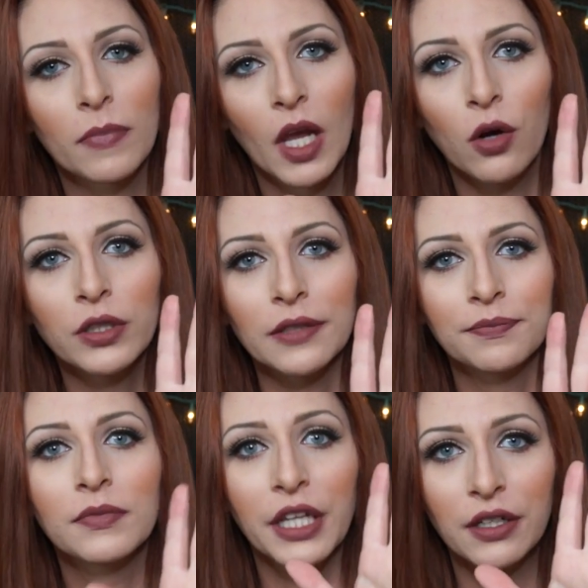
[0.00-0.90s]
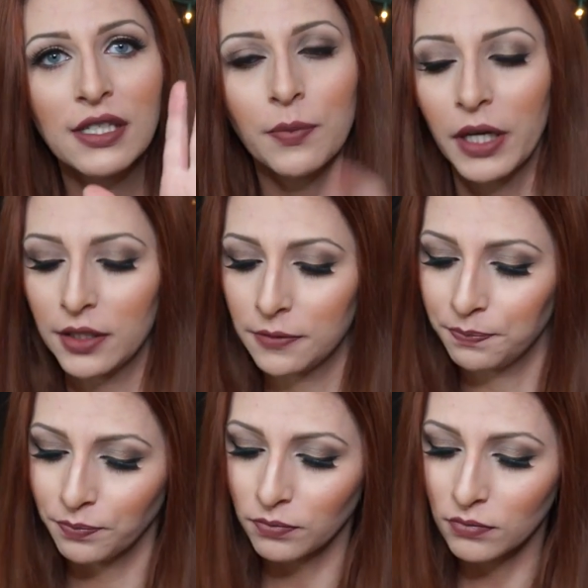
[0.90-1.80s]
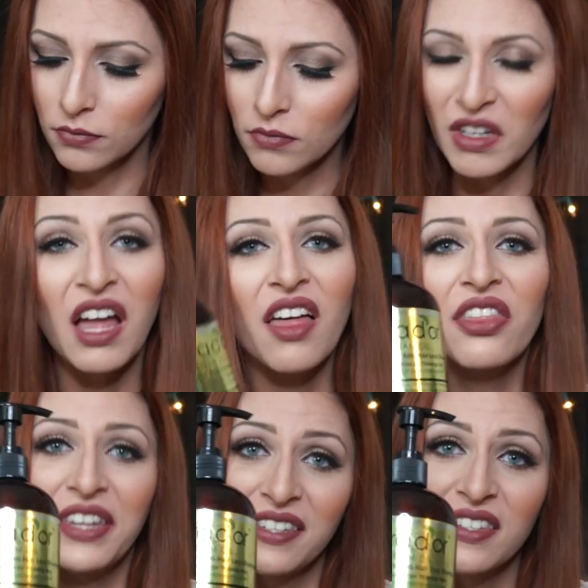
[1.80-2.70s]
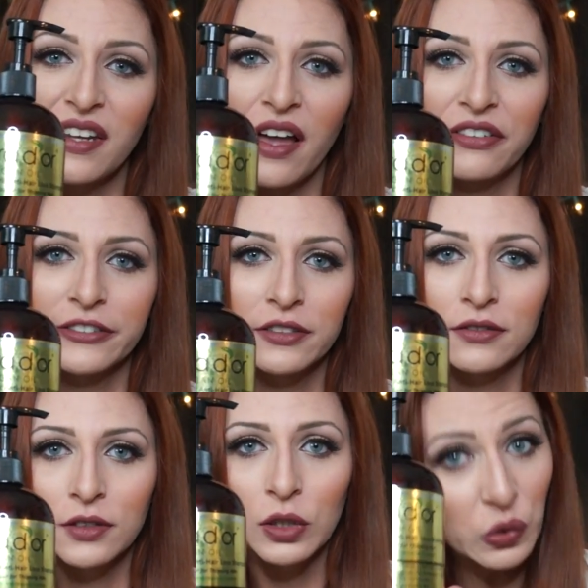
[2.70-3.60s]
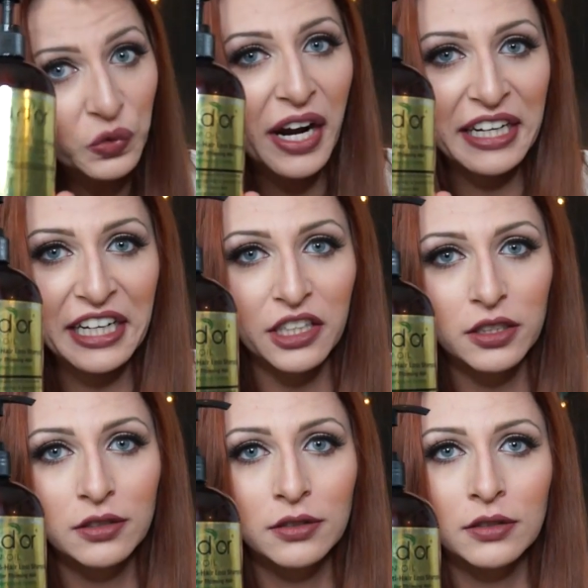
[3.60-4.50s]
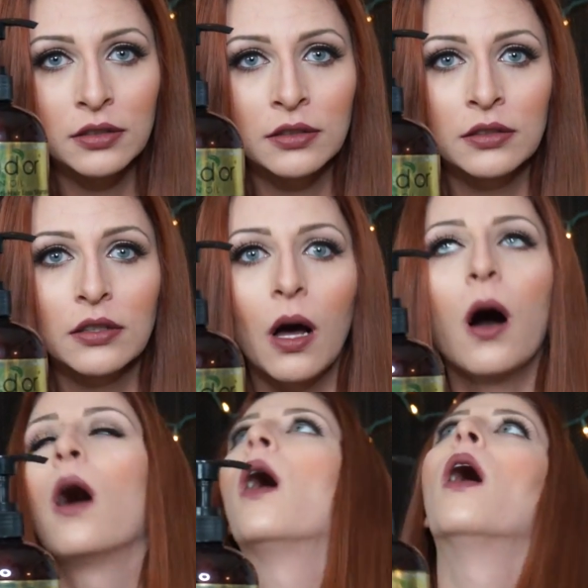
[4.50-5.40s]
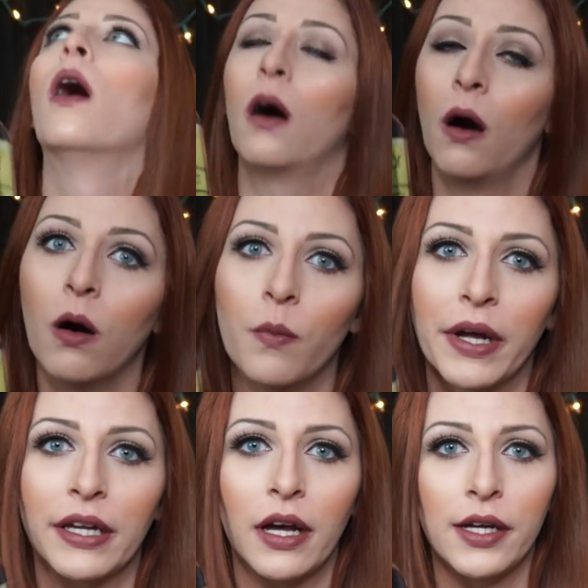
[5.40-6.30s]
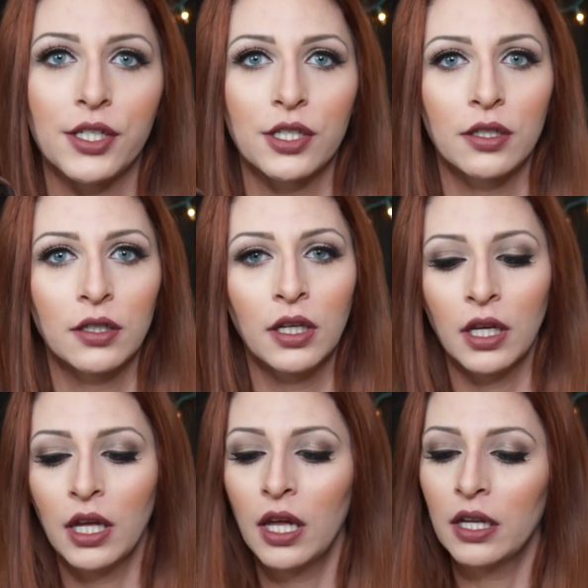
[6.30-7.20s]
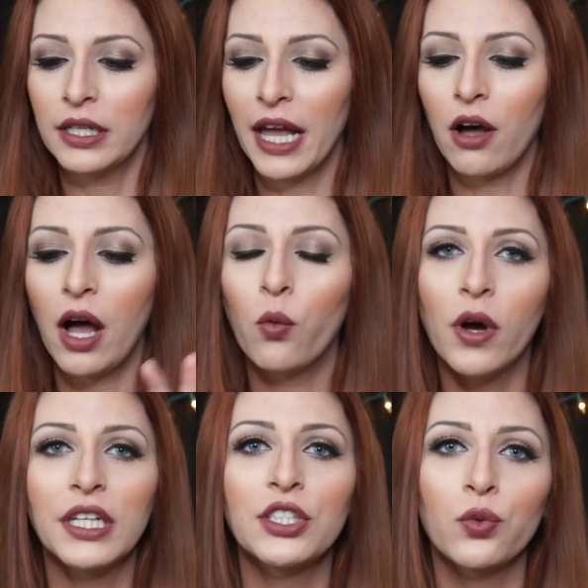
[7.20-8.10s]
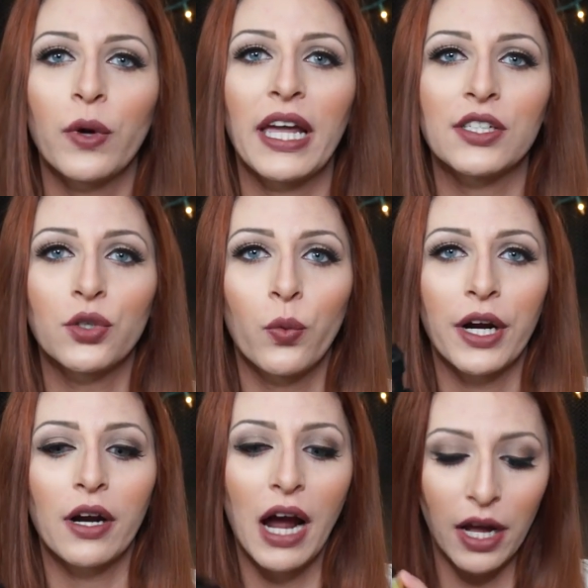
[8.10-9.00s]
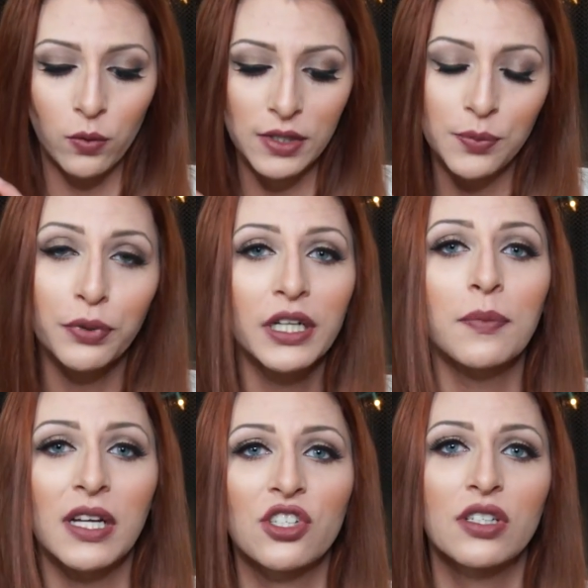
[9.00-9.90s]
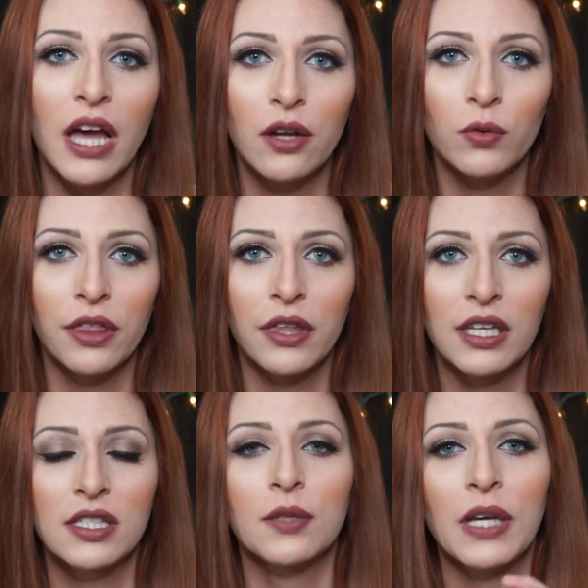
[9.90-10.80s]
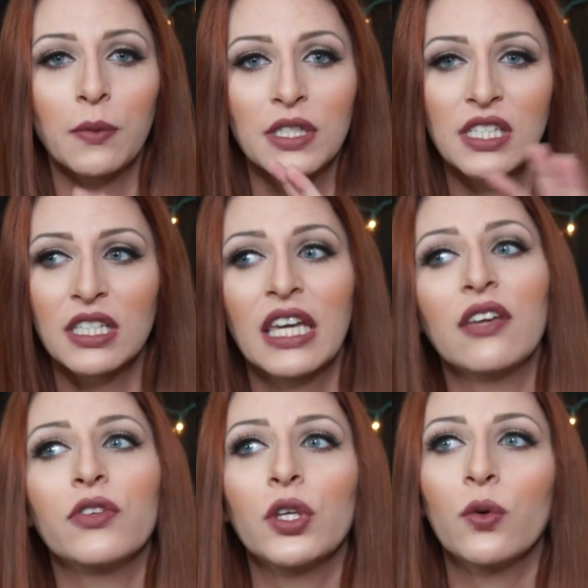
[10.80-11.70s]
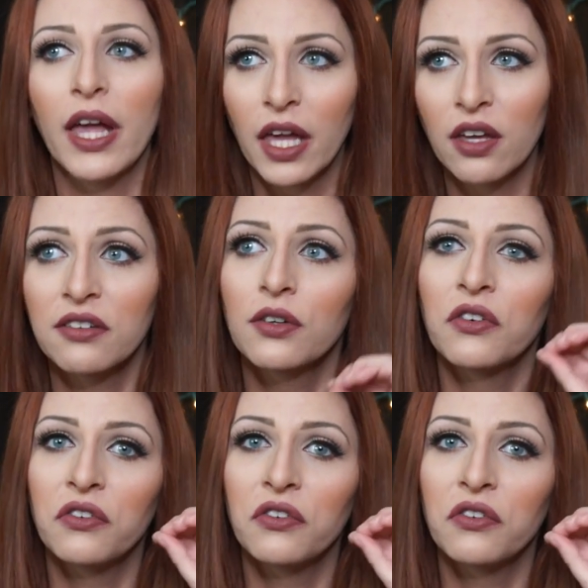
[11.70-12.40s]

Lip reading: hold on, there is a but. This stuff right here, oh my gosh. Now, I wanted to wait to where I was pretty much done with this to be able to give you a